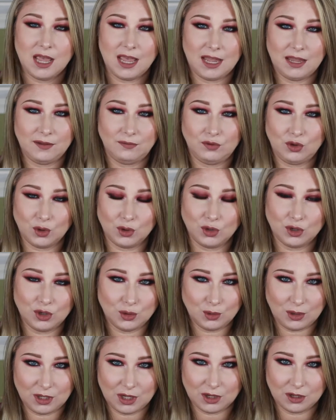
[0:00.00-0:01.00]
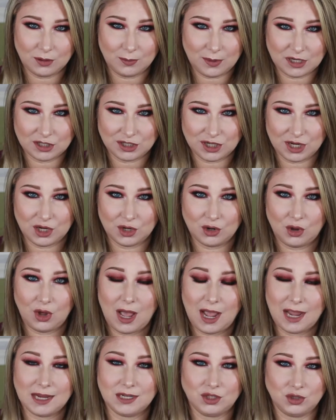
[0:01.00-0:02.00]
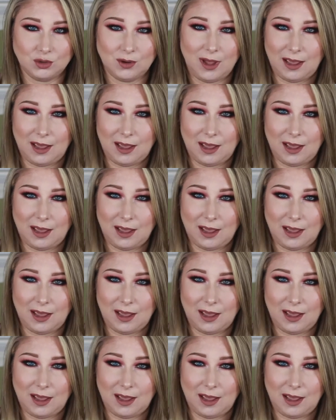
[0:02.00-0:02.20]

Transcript: If you are new here to my channel, I do